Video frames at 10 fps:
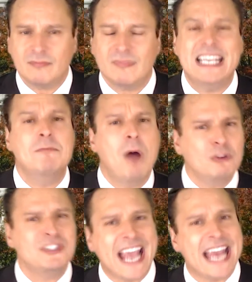In
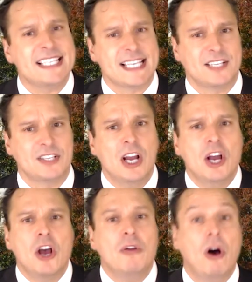most cases,
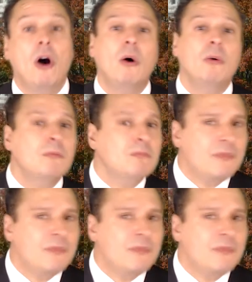though,